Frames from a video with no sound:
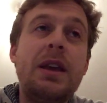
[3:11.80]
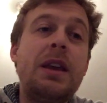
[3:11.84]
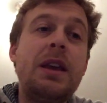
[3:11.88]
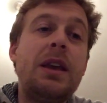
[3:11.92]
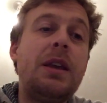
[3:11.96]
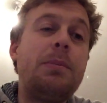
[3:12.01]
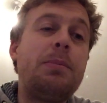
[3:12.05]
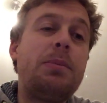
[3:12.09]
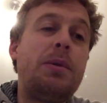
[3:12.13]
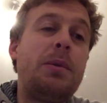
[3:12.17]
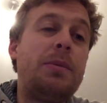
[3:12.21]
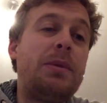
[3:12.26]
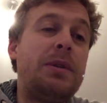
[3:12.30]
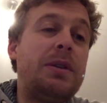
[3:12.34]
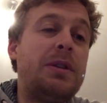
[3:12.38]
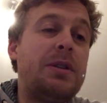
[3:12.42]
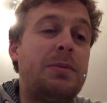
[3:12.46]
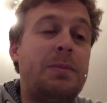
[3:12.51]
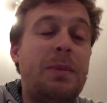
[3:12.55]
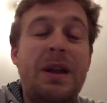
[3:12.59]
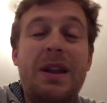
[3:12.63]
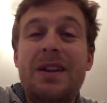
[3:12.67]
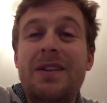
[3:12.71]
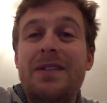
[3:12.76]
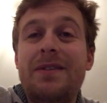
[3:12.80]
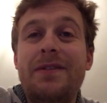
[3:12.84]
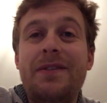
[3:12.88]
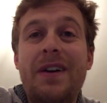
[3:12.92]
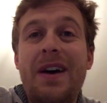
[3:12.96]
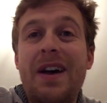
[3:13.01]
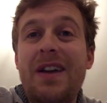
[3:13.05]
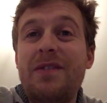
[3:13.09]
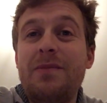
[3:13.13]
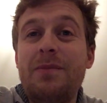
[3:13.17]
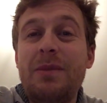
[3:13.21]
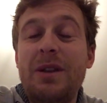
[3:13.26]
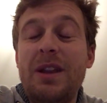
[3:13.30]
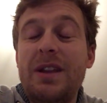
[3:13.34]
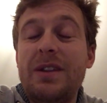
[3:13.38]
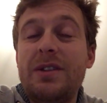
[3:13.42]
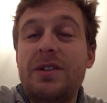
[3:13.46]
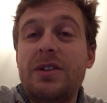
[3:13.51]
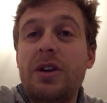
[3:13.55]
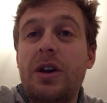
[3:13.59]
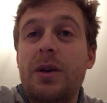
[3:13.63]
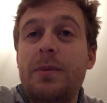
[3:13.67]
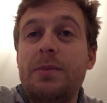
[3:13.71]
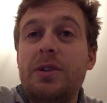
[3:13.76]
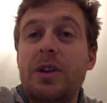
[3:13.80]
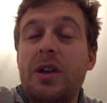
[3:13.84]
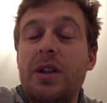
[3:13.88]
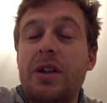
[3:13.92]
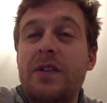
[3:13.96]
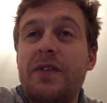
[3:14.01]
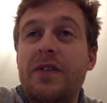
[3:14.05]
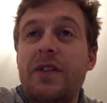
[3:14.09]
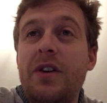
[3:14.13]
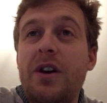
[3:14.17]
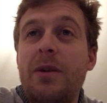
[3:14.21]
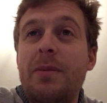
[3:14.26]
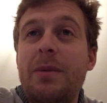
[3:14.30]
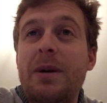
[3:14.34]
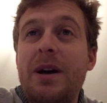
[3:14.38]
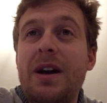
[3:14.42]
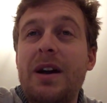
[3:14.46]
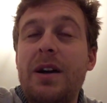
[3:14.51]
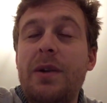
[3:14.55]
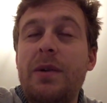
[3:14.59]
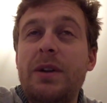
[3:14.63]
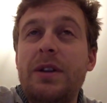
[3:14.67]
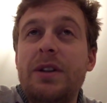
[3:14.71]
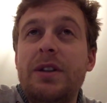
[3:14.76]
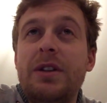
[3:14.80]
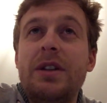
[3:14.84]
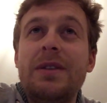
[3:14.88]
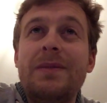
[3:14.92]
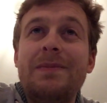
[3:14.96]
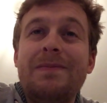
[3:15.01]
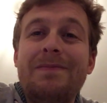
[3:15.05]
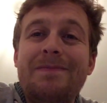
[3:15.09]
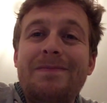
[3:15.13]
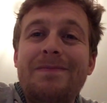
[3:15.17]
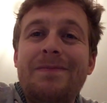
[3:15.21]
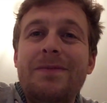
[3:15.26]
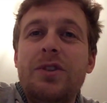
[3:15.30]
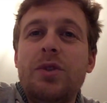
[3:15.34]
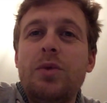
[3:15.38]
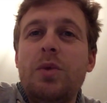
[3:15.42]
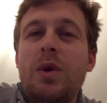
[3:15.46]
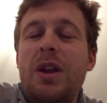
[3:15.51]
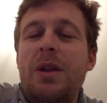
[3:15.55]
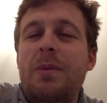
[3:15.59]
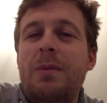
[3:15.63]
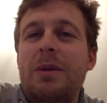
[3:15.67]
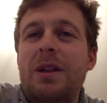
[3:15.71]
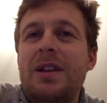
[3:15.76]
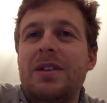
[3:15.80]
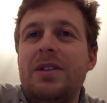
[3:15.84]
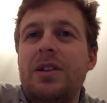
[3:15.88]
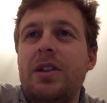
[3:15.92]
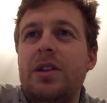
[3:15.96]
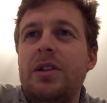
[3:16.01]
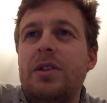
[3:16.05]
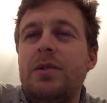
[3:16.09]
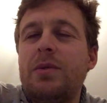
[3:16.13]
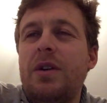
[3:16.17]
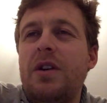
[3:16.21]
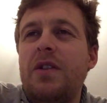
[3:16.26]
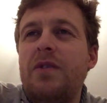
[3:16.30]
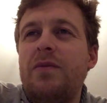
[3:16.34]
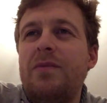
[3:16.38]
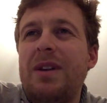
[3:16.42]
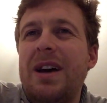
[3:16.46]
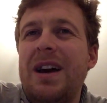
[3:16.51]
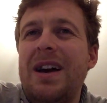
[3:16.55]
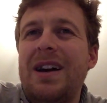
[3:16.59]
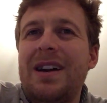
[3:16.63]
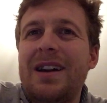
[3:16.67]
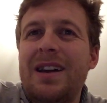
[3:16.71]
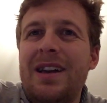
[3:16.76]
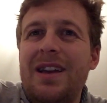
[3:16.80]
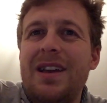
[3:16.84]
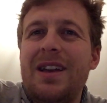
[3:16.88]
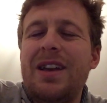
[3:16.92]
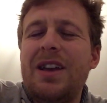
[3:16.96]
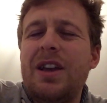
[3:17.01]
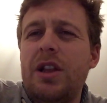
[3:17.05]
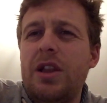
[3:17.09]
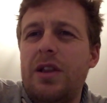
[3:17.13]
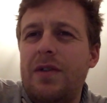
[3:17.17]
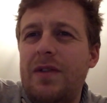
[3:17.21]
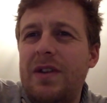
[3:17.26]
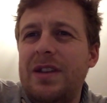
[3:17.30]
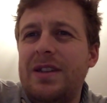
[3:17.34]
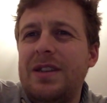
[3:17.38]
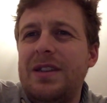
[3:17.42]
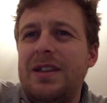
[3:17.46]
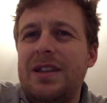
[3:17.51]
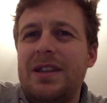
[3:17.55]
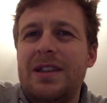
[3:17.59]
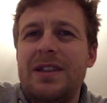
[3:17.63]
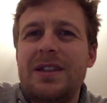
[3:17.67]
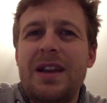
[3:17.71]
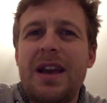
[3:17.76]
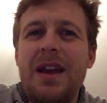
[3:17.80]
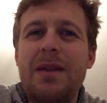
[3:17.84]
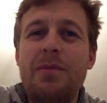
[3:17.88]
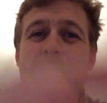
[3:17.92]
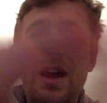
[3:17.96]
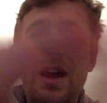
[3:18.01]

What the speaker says: You probably spend 5 minutes tops on the 4-mark question, 20 minutes on the 12-marker, and the rest of the time